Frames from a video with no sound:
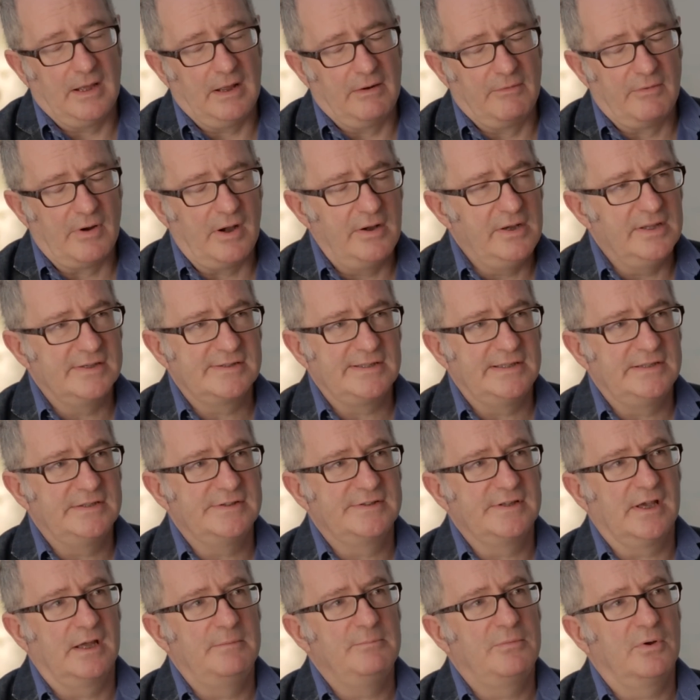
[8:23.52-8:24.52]
erroneously
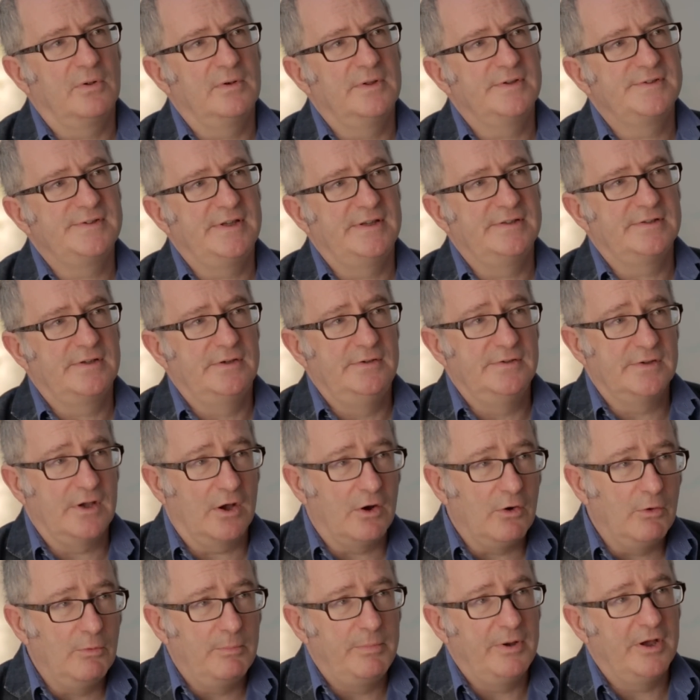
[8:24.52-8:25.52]
designed policies whose
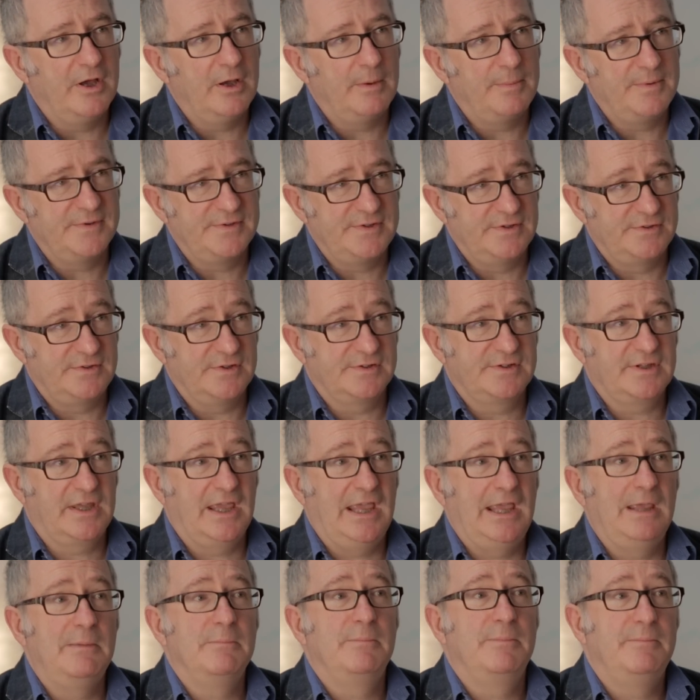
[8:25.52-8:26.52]
whole purpose is just to
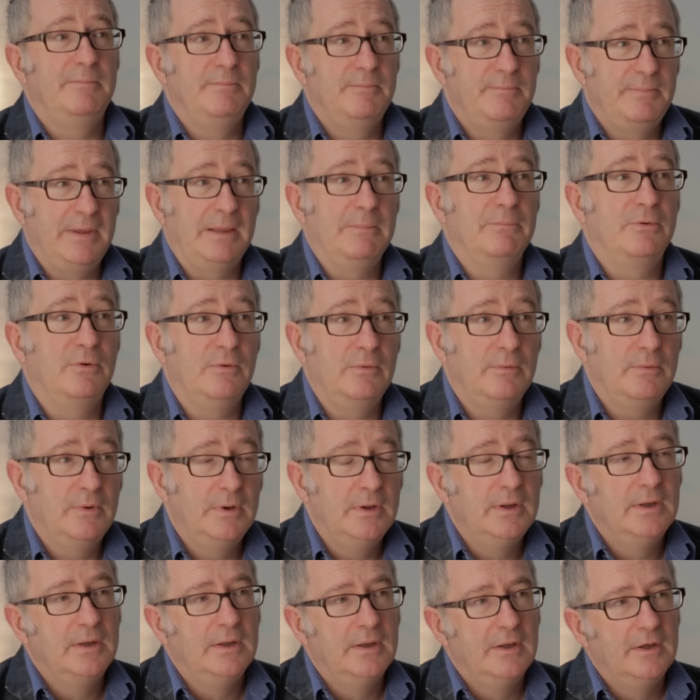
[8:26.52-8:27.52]
keep people,
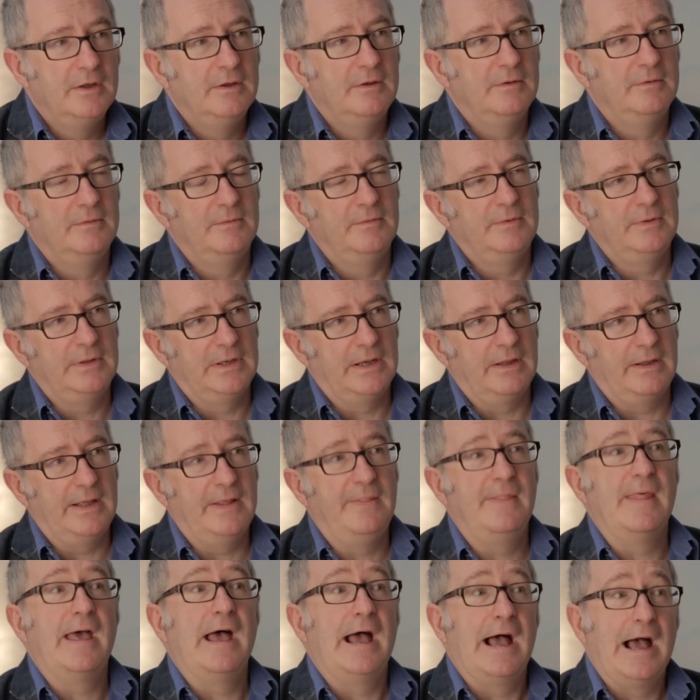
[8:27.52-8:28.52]
you know,
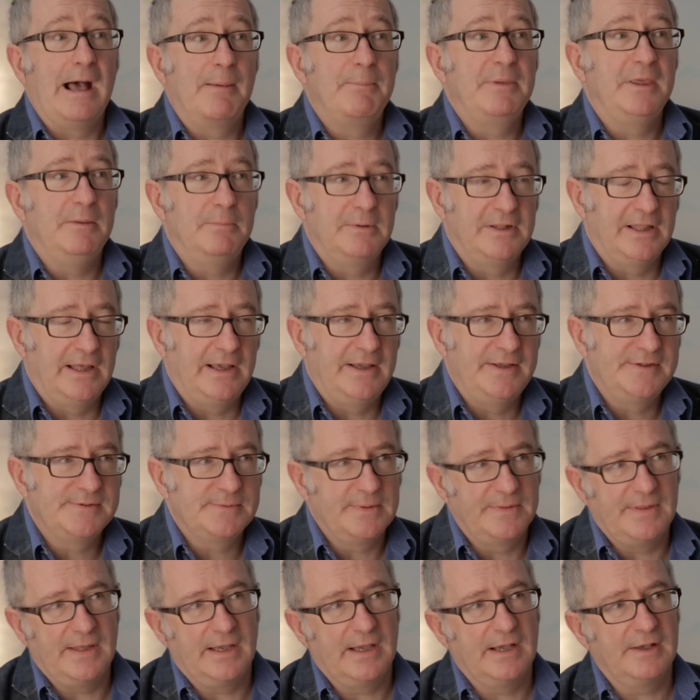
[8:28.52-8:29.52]
in their happy place
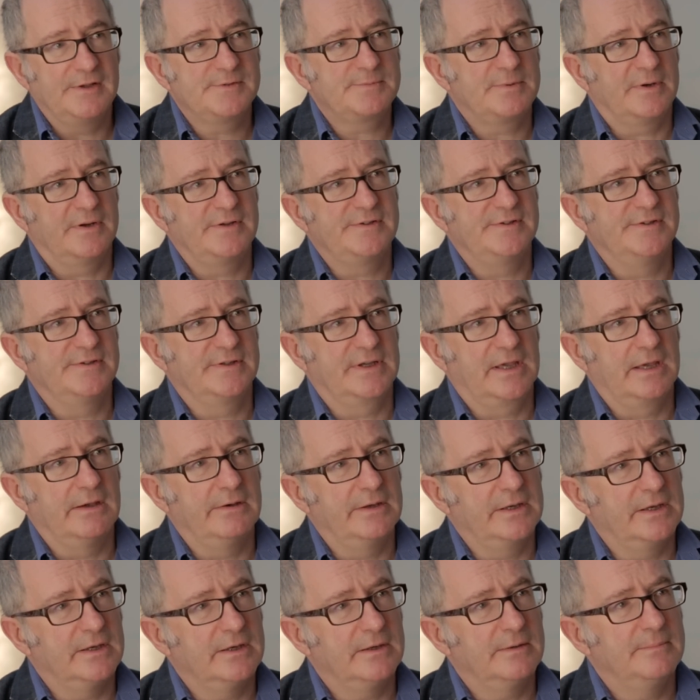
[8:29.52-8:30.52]
when their house prices are
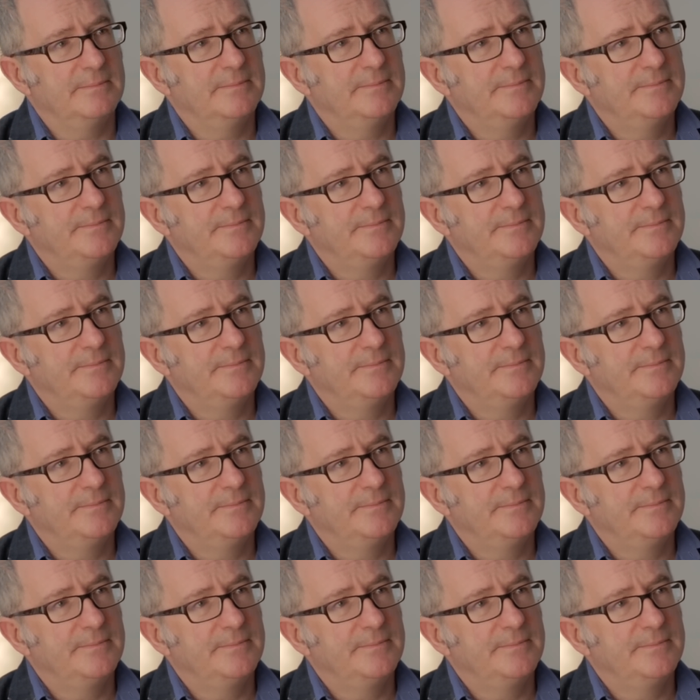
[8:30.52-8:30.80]
going up.